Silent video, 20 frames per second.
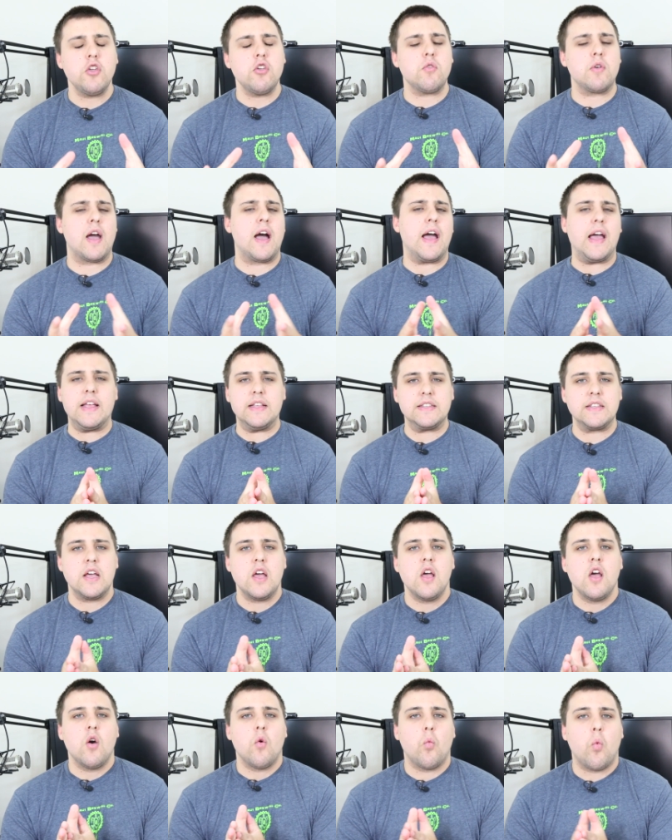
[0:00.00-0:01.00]
you guys
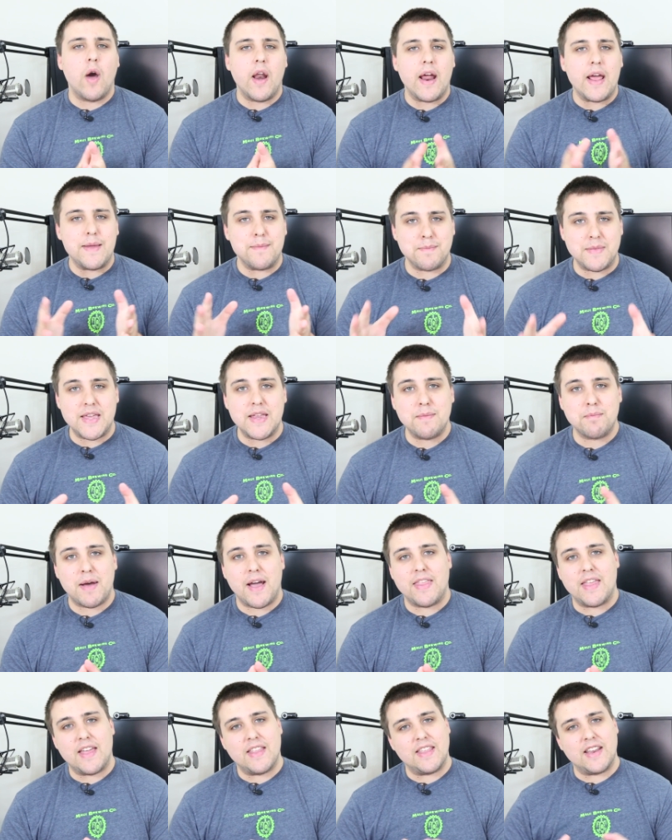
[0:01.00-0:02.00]
what I mean
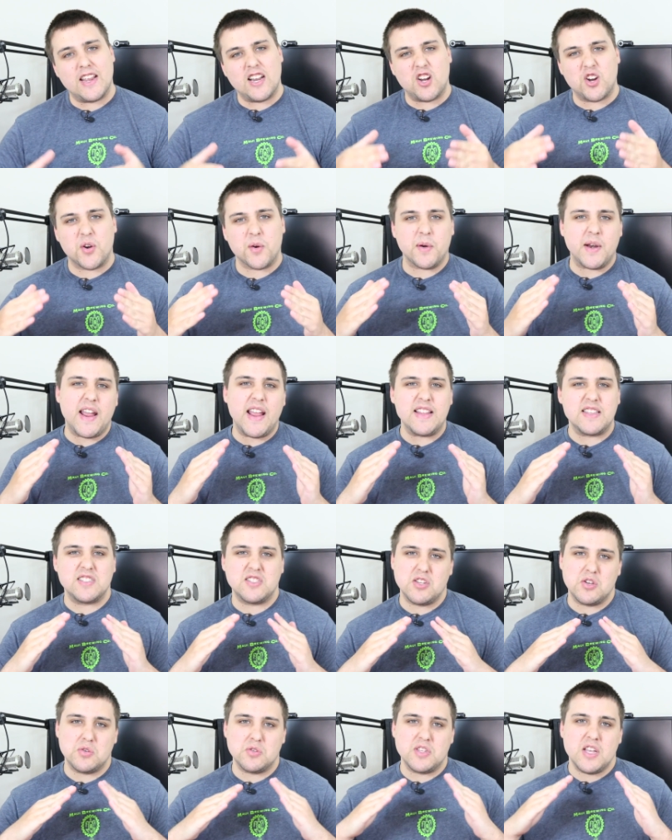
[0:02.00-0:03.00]
by that, that it creates
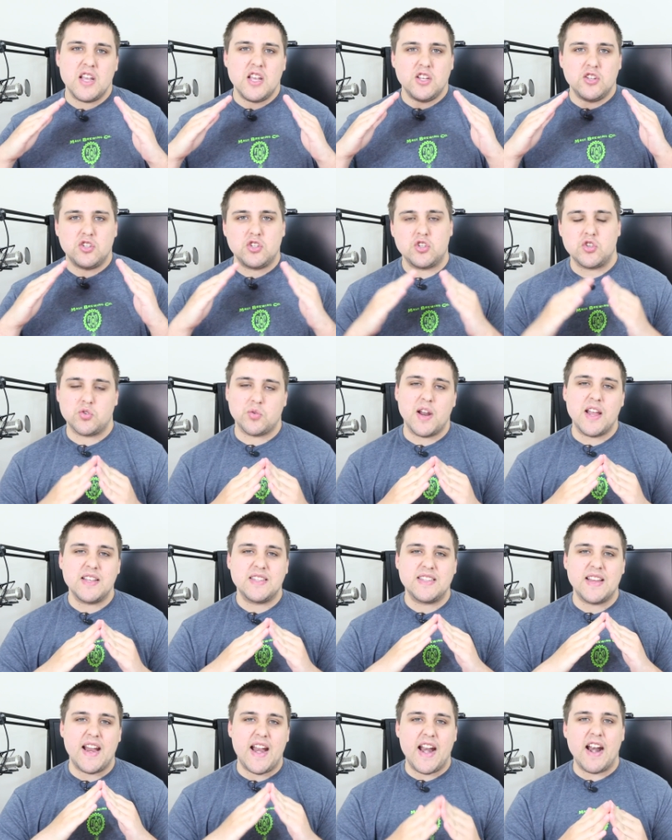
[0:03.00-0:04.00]
those
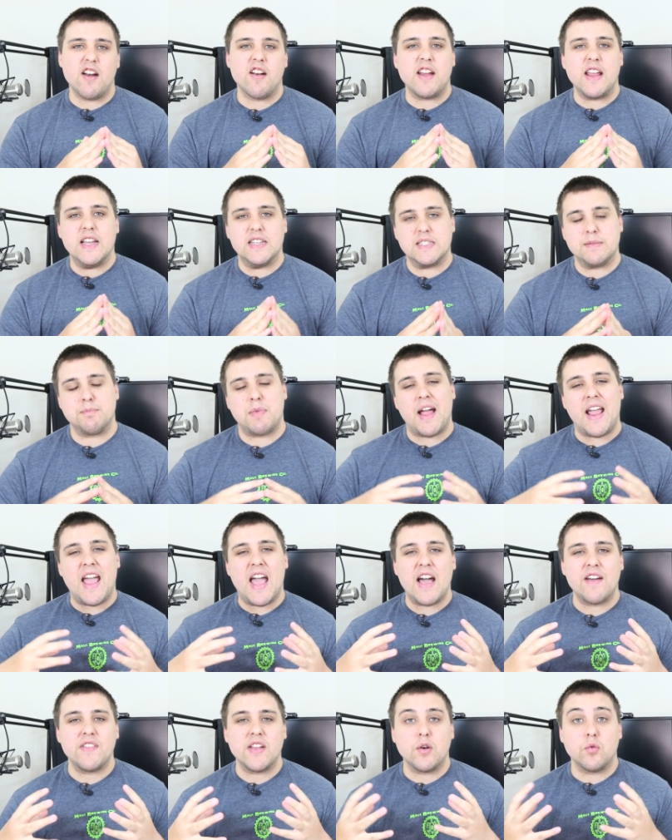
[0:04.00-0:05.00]
stress areas. And by
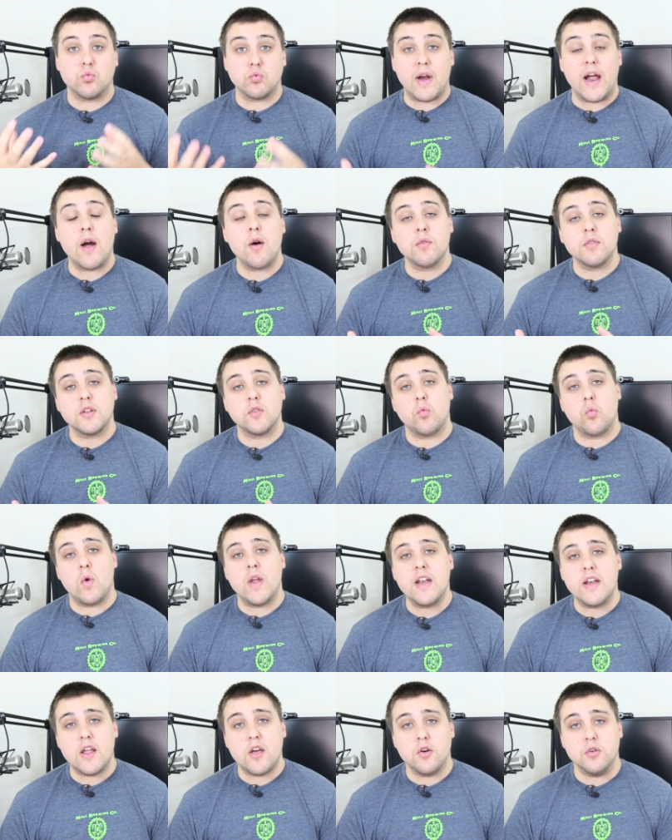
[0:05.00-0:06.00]
having rounded
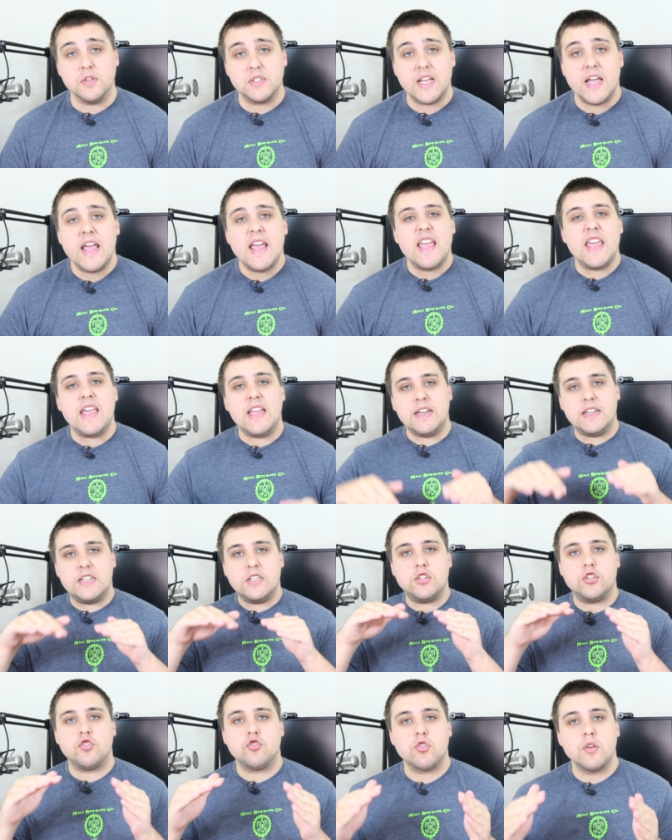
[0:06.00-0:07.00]
windows, it
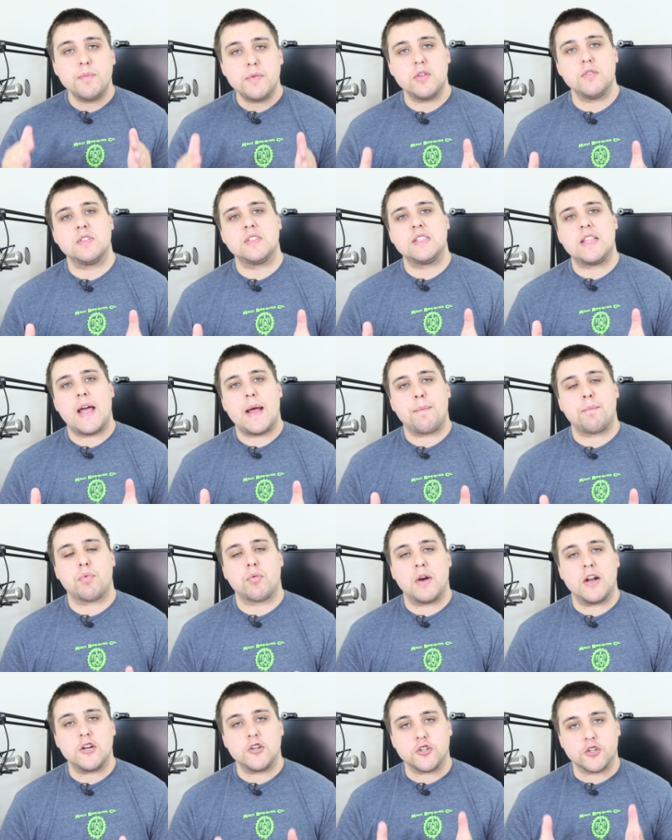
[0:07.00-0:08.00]
distributes that
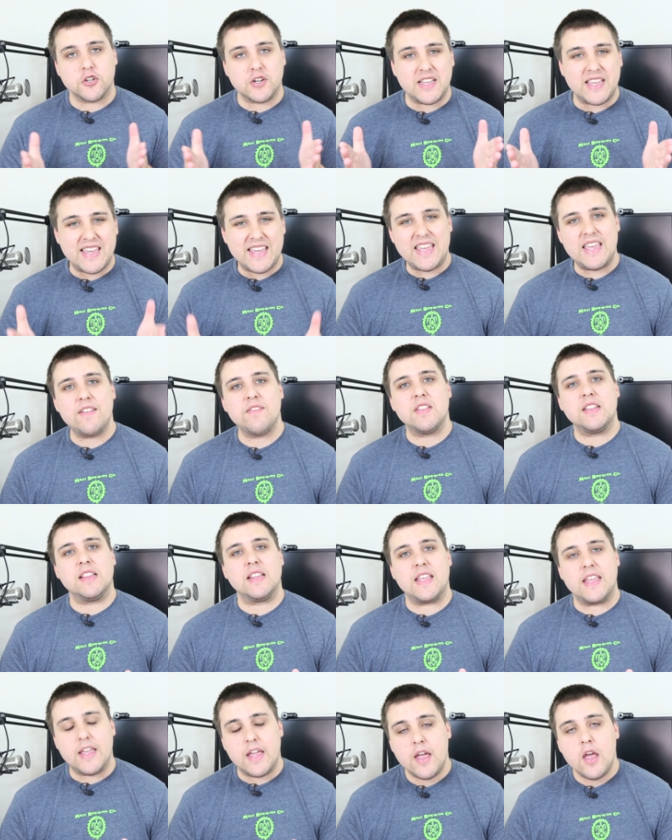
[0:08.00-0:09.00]
pressure
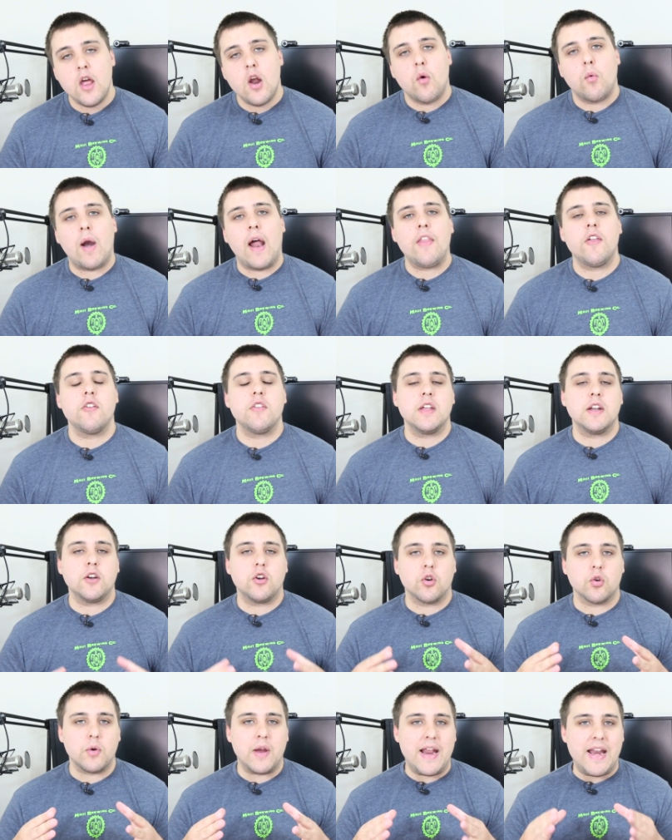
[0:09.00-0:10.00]
evenly rather than
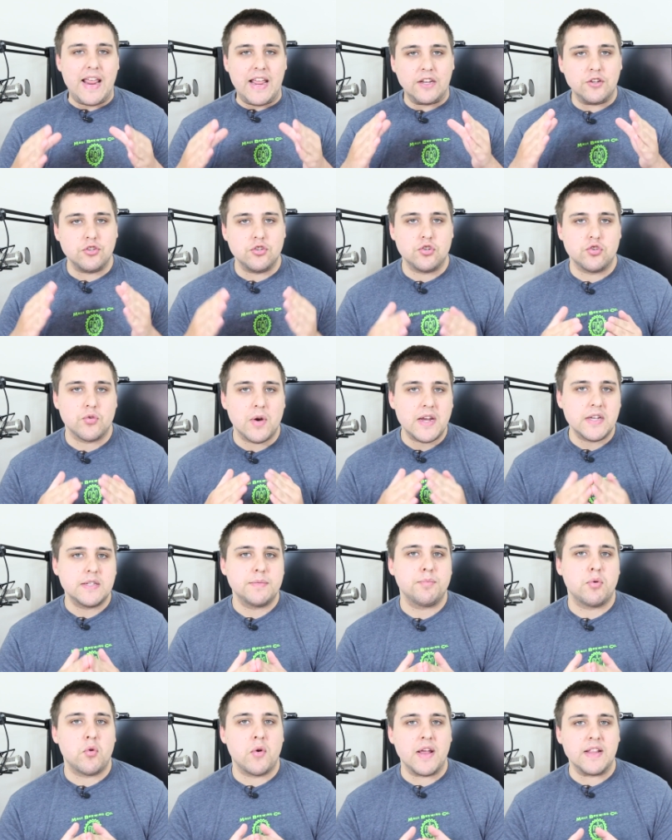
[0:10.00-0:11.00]
creating stress
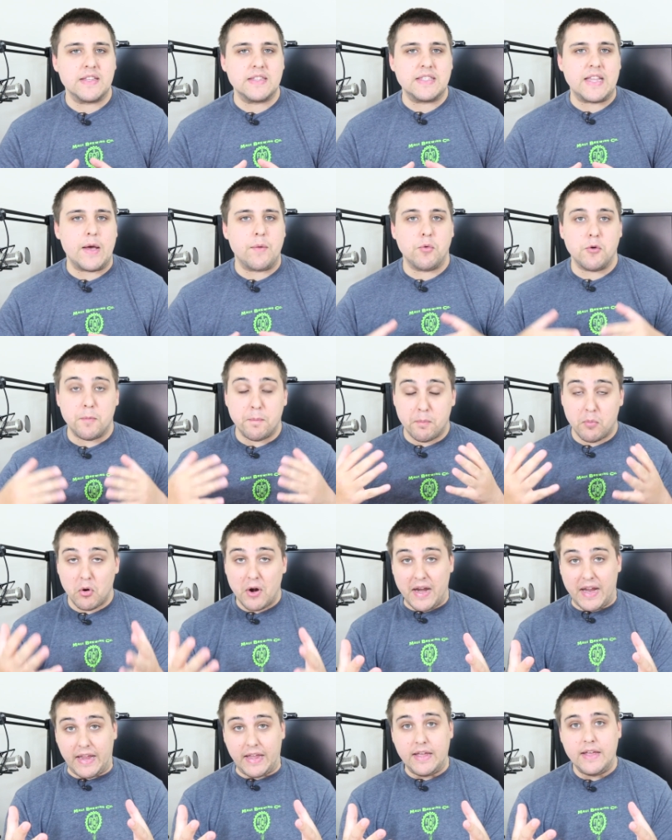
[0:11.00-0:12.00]
points that will
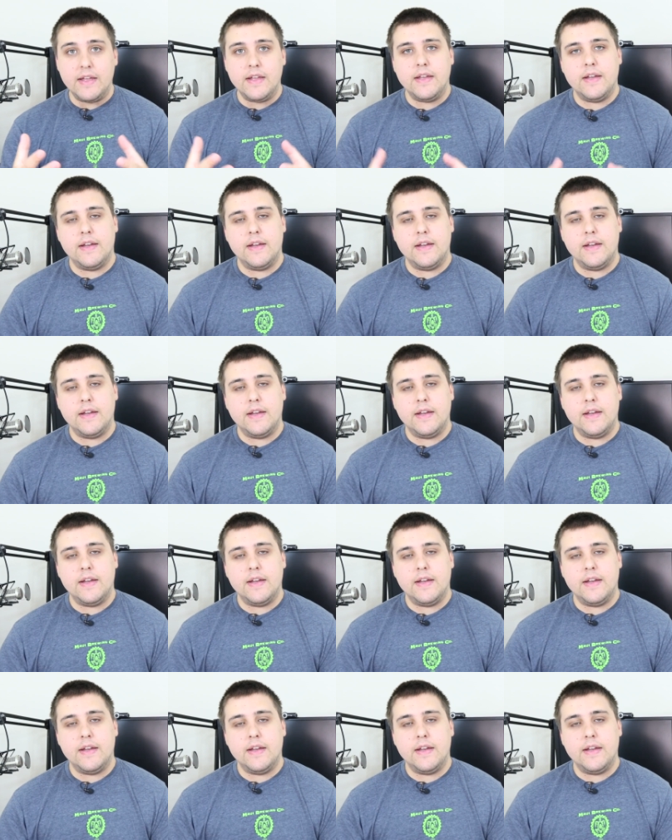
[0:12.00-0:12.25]
break